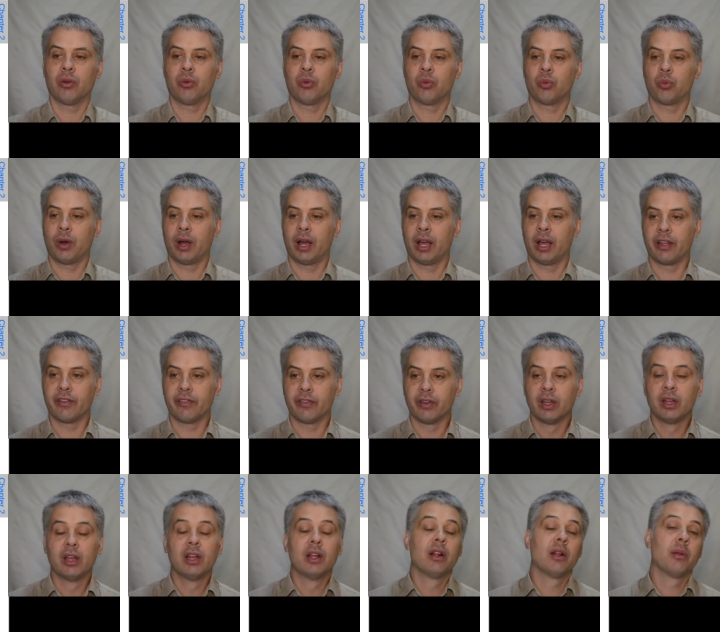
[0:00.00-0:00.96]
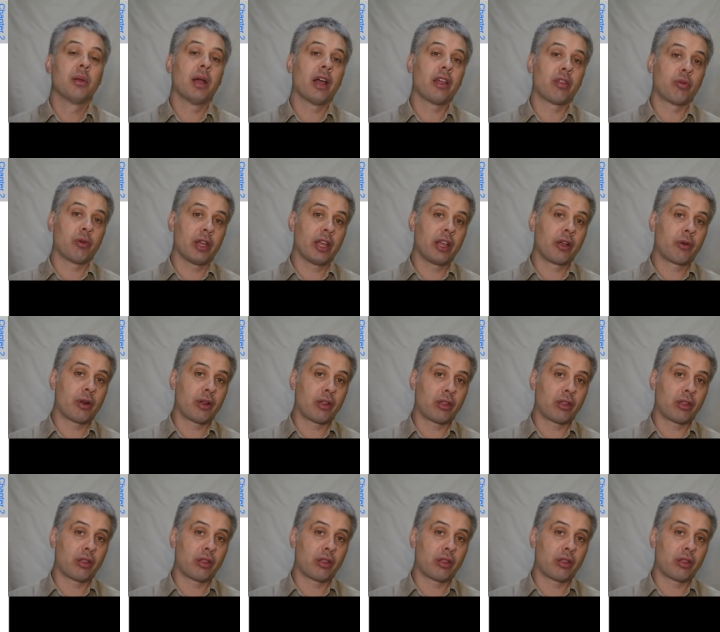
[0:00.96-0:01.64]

wave. As we increase the